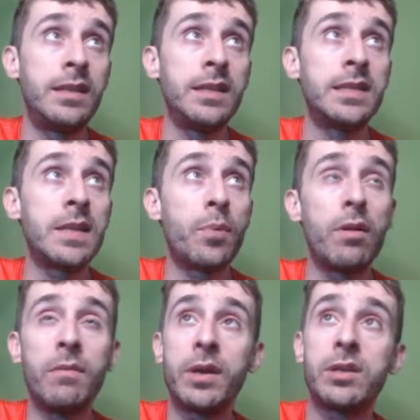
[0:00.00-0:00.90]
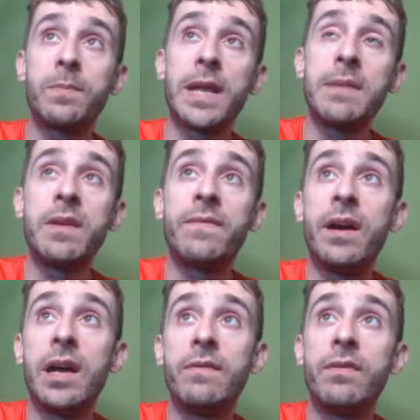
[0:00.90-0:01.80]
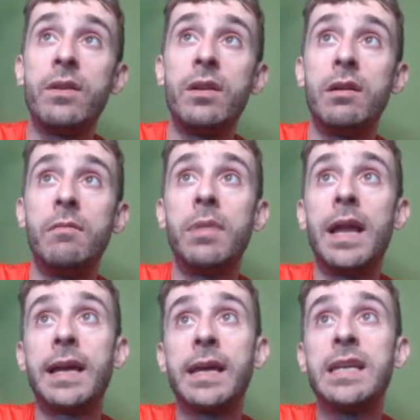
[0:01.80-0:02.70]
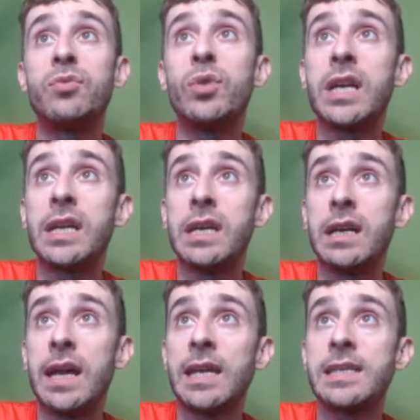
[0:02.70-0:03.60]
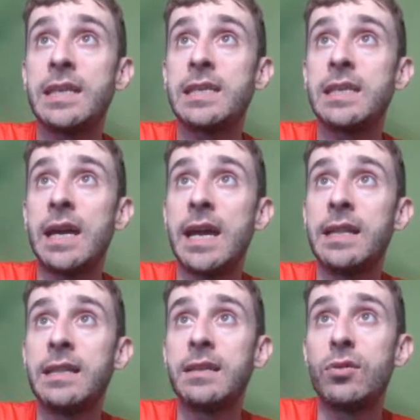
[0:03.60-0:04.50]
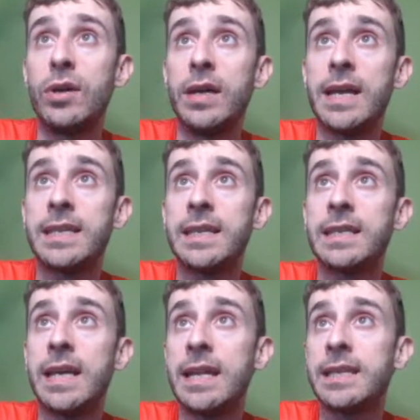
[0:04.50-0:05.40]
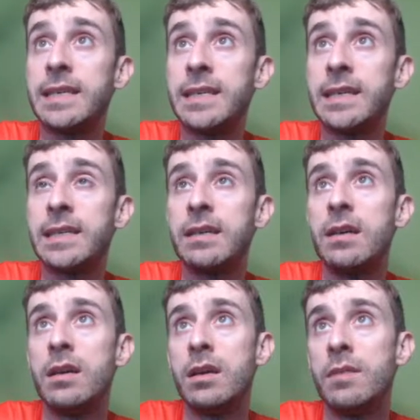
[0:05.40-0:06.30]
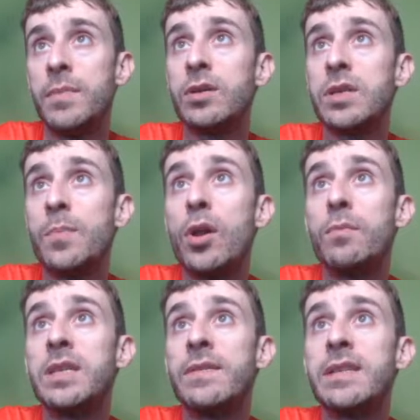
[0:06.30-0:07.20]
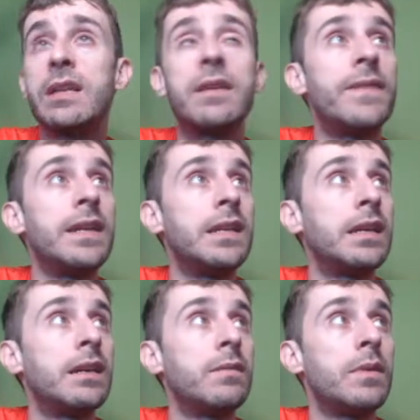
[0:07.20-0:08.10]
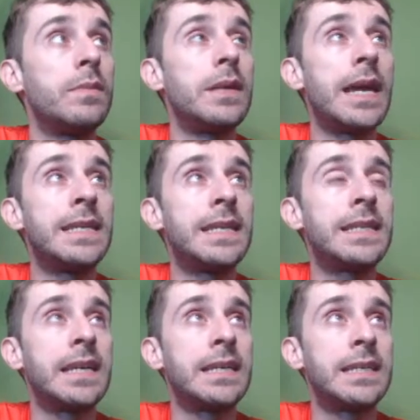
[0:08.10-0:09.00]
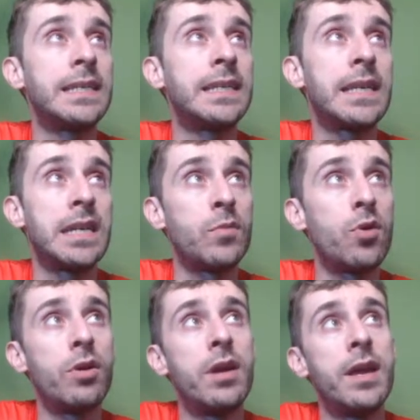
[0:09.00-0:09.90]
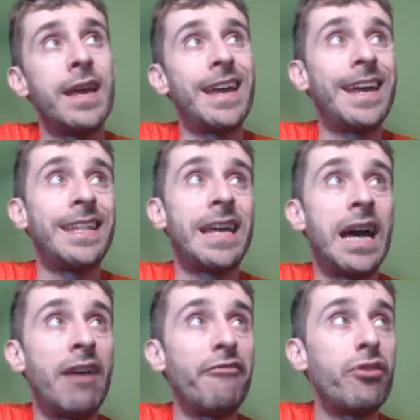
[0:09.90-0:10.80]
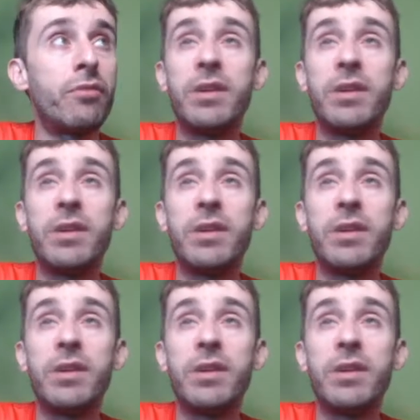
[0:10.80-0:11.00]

this is the problem, because playing b5, black is weakening a6 and c6, because the pawn on b7 is not defending a6, c6 anymore. And after